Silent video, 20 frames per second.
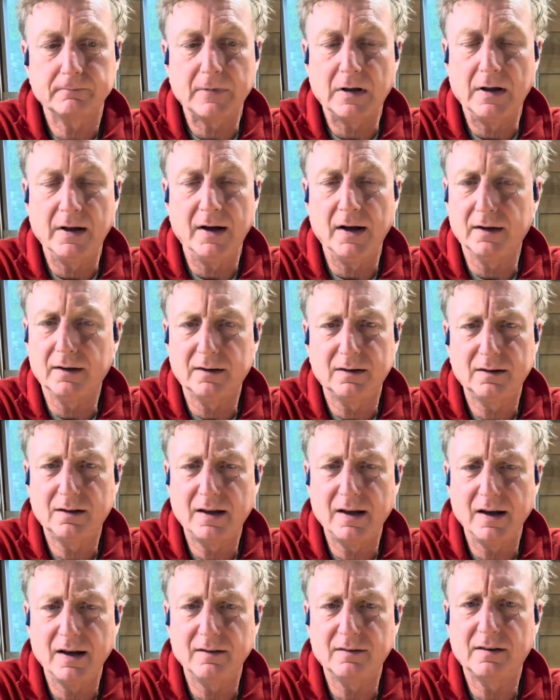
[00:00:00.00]
Yeah,
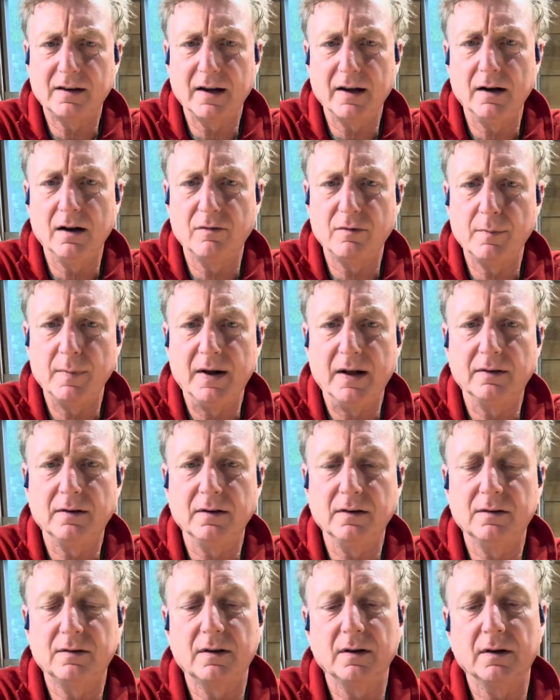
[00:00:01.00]
can't say enough about
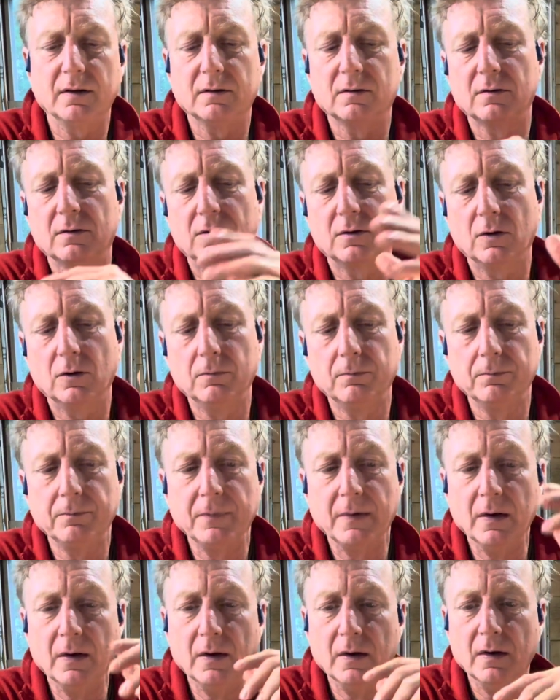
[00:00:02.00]
these things. So
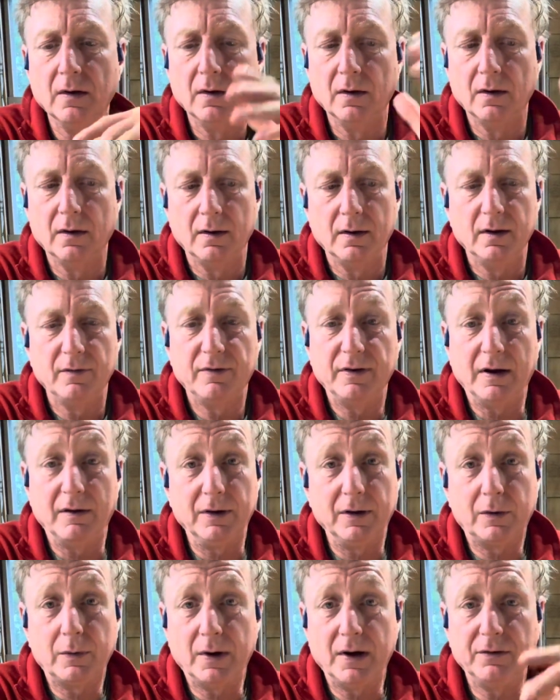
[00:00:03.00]
if you have
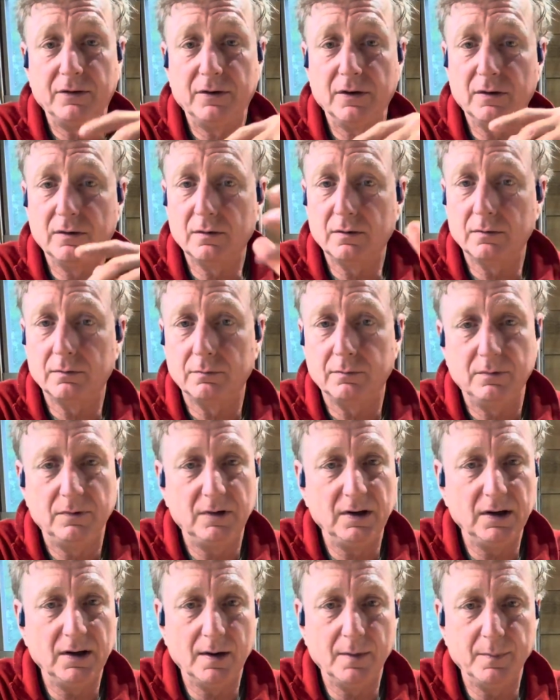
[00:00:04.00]
any questions,
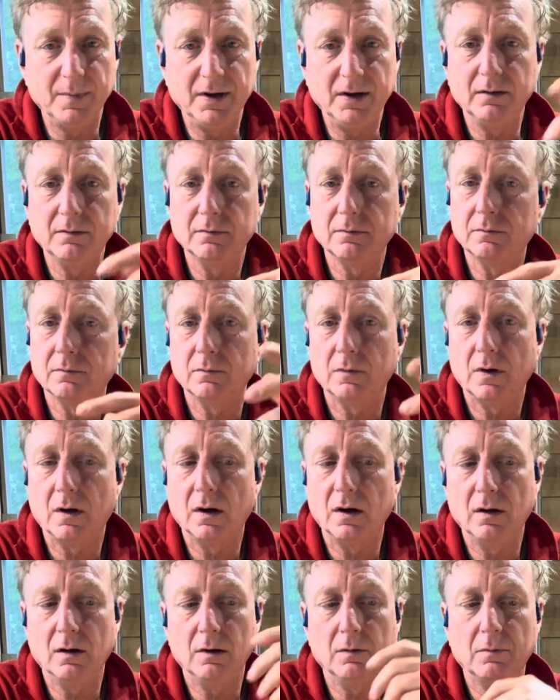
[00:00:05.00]
DM me.
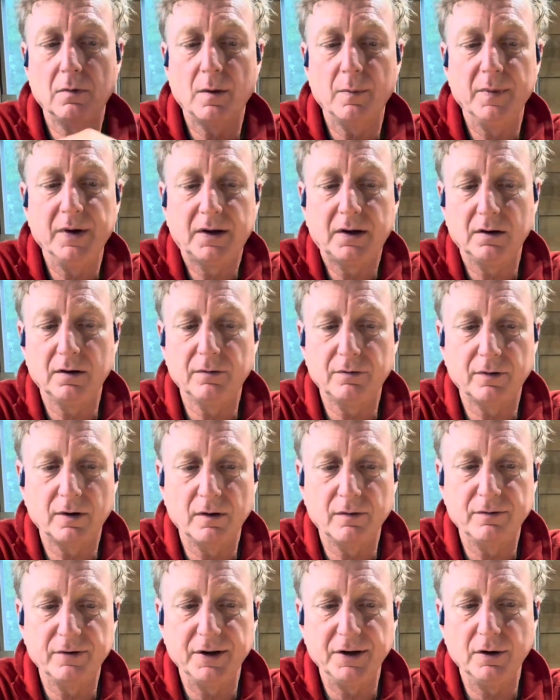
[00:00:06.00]
I'll make a
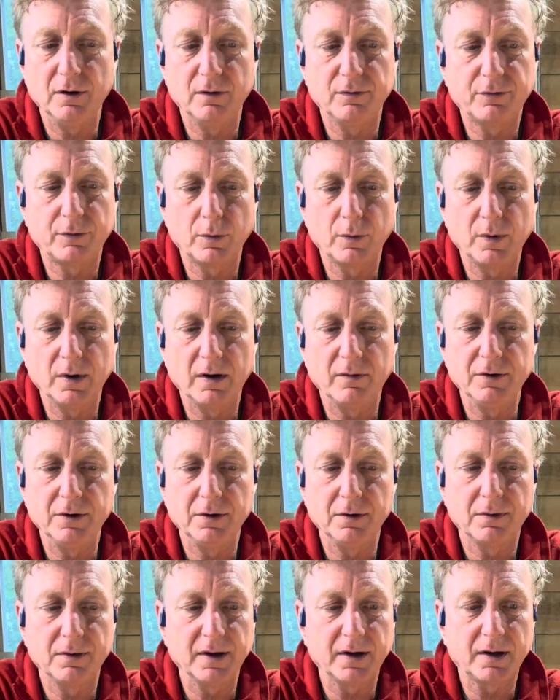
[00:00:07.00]
video for whatever
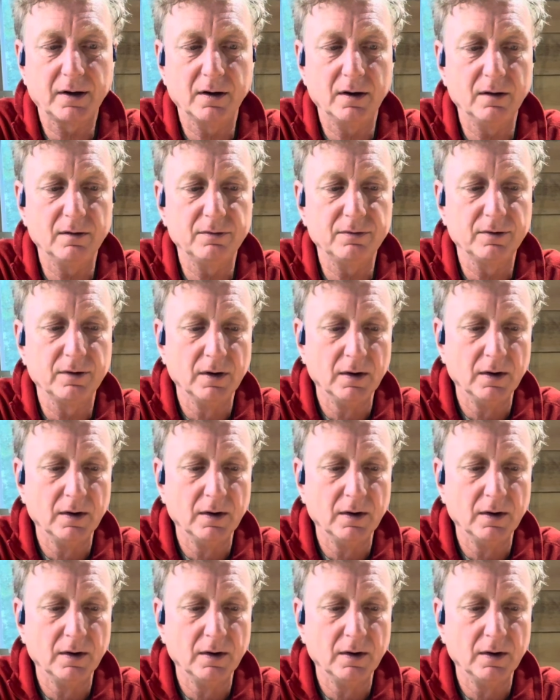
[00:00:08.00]
you're thinking of.